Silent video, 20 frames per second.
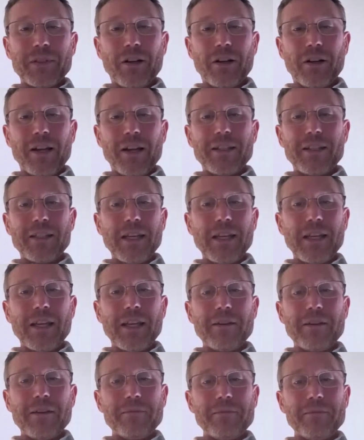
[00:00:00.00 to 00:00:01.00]
di
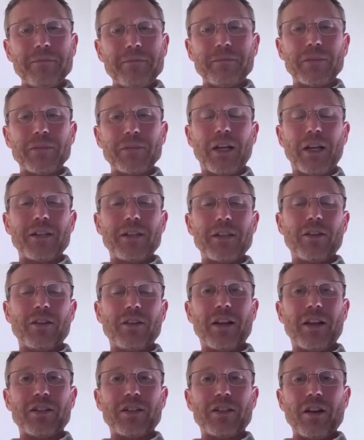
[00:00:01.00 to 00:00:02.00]
t. Okay,
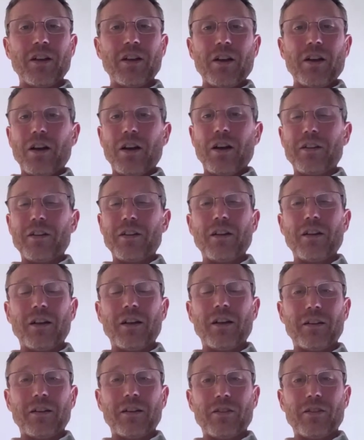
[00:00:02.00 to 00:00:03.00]
so that's
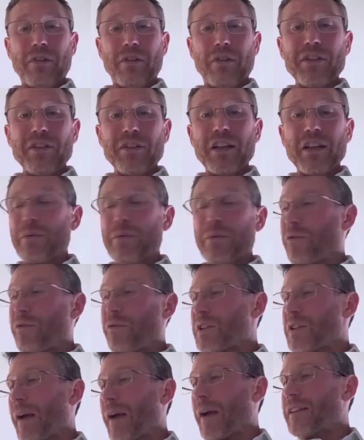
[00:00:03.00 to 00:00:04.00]
a derivative with
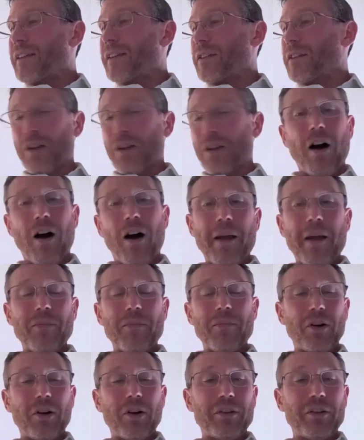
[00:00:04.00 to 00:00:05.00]
respect to
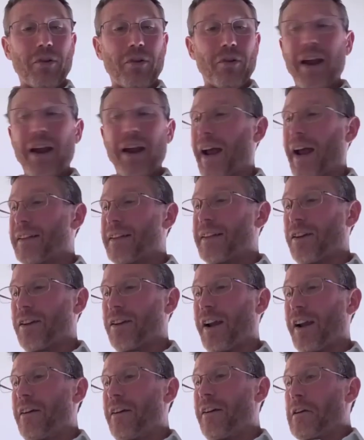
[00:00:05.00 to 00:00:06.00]
time on the right hand
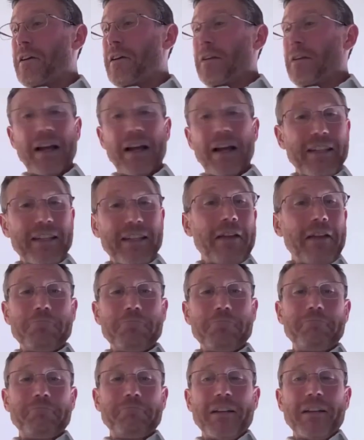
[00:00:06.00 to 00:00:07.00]
side. That's it.